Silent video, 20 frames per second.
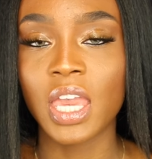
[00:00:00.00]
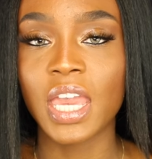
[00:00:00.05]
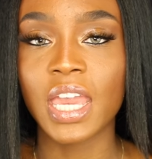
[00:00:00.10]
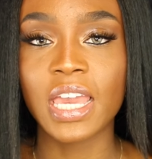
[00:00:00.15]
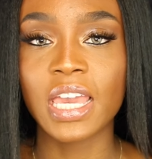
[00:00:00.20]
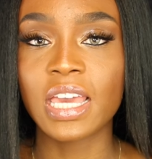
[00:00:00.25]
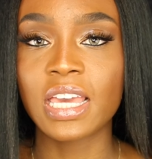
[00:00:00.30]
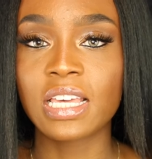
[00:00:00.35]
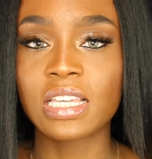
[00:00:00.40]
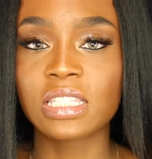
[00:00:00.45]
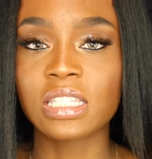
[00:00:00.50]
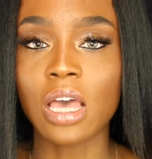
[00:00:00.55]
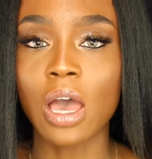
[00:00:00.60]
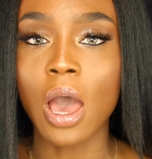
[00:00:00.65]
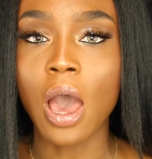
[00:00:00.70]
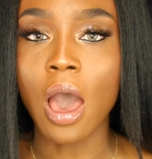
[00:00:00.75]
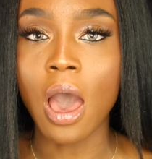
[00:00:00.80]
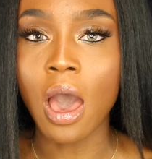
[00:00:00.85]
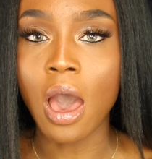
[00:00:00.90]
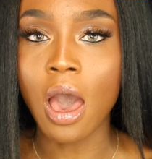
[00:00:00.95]
is
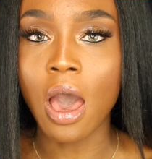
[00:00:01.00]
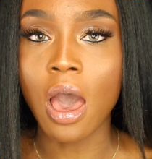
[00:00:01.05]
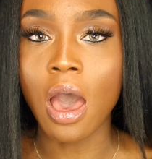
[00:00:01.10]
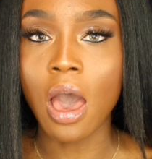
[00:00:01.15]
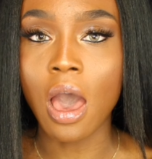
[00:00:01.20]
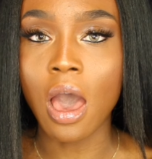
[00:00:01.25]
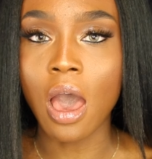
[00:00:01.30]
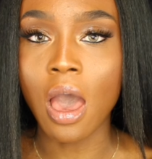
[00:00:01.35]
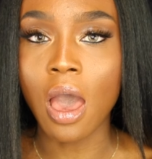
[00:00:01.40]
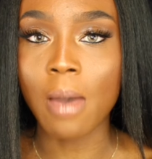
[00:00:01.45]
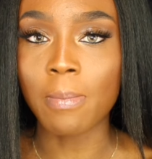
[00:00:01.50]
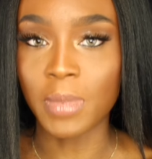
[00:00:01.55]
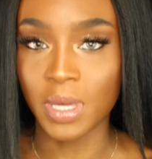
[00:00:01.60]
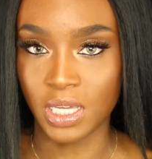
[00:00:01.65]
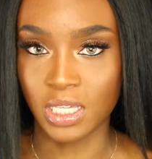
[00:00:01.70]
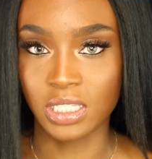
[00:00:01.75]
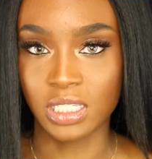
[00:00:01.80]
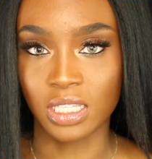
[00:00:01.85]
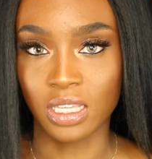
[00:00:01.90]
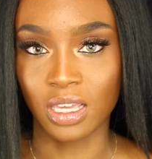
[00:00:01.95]

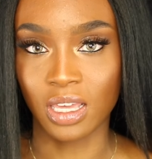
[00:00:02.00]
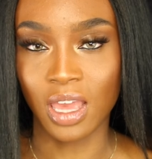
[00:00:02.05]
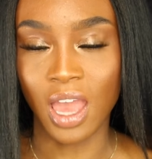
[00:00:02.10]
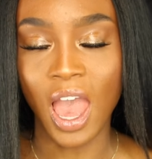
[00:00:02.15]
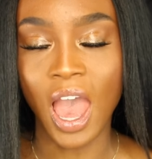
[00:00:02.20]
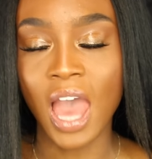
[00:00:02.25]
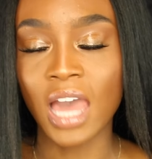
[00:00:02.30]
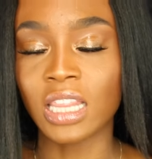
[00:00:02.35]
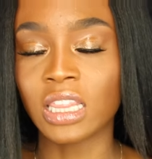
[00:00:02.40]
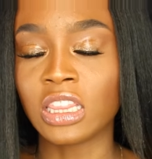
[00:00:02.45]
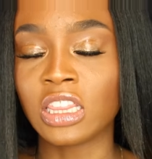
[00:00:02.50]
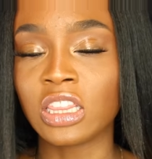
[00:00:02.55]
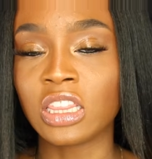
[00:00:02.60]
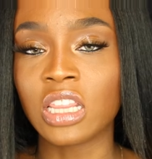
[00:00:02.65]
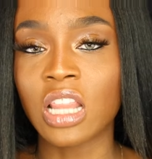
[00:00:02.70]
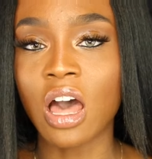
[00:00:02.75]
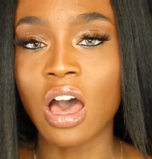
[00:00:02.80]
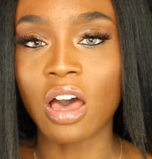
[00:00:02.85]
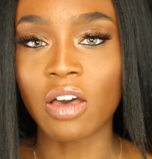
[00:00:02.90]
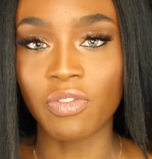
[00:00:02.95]
amazing. I
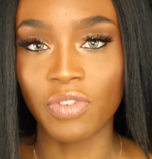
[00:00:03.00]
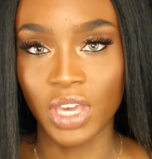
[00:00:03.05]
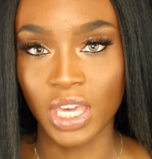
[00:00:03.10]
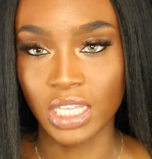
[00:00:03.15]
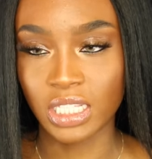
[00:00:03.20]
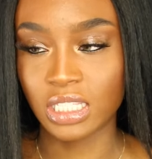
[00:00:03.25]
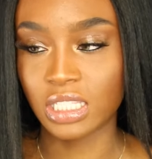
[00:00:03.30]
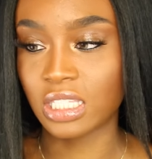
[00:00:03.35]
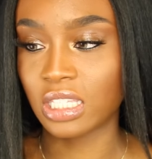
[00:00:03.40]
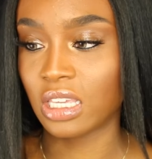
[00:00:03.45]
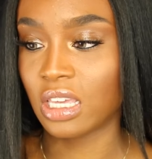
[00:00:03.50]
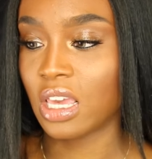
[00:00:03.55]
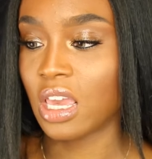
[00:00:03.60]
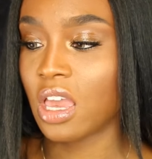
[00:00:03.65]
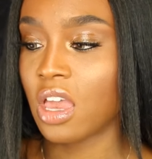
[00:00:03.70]
love it.